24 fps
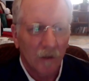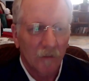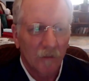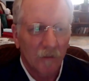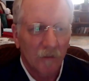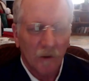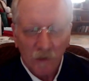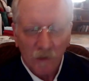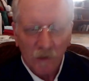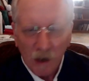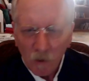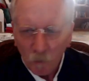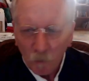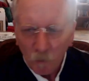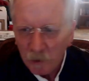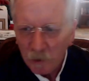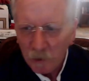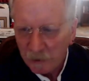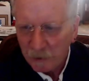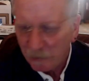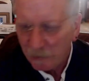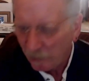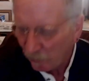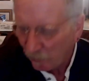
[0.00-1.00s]
does not
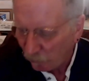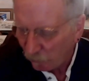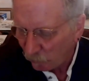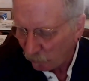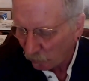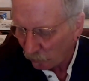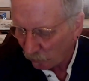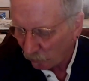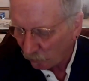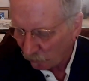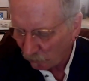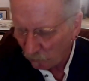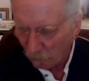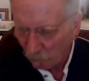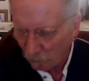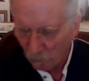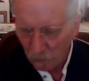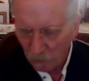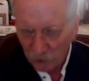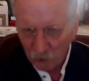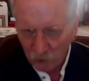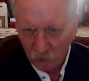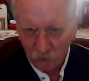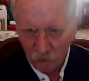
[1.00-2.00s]
really differ
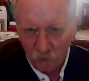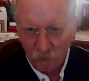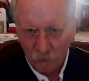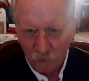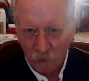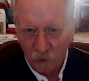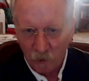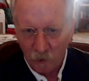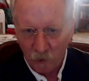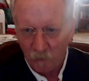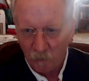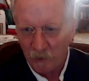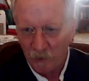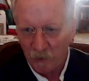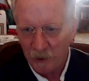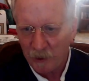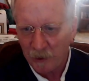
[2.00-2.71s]
much from